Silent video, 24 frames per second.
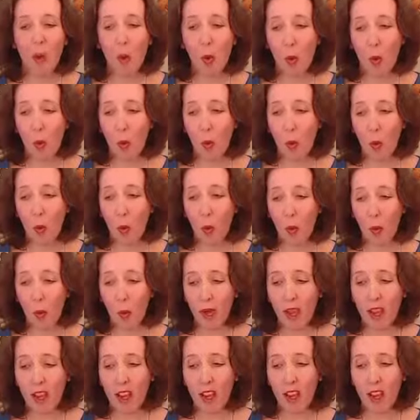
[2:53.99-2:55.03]
Or
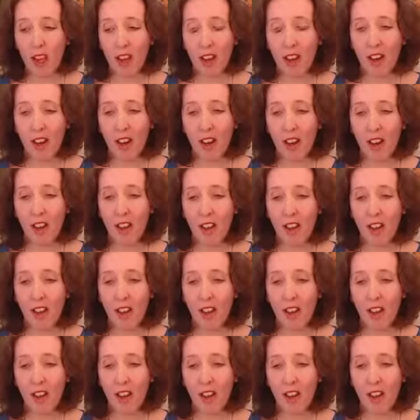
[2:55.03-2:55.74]
we uh,